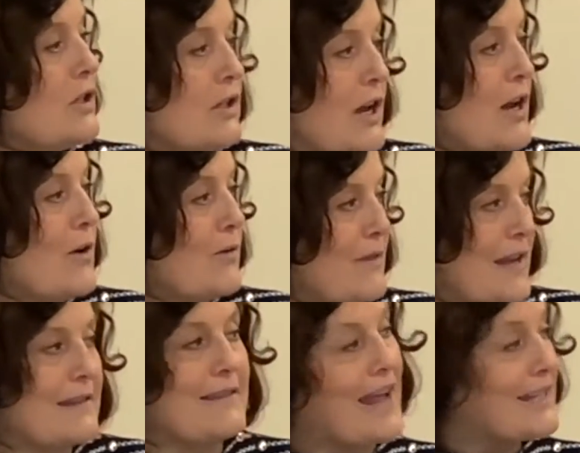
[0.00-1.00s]
you know,
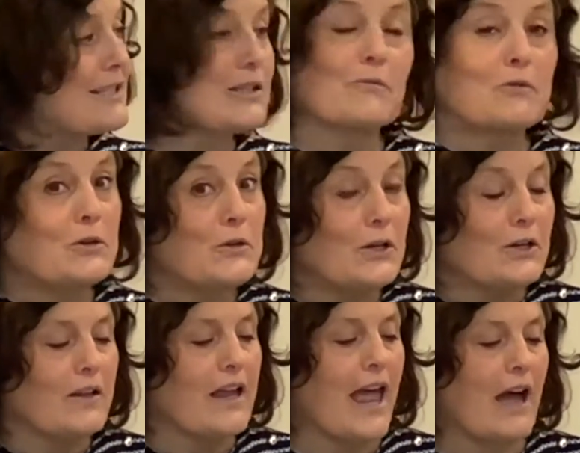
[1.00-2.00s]
that's the
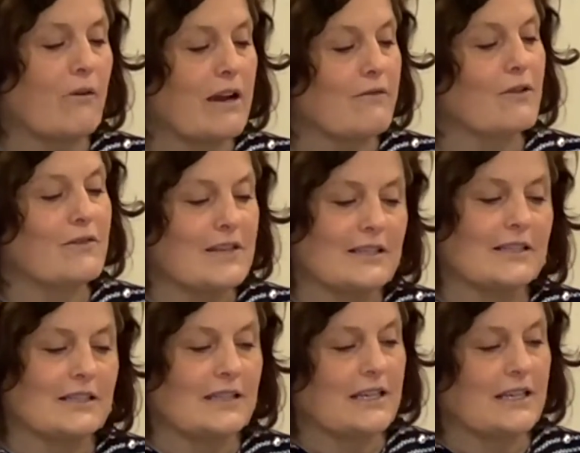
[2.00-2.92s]
rule. However, this is the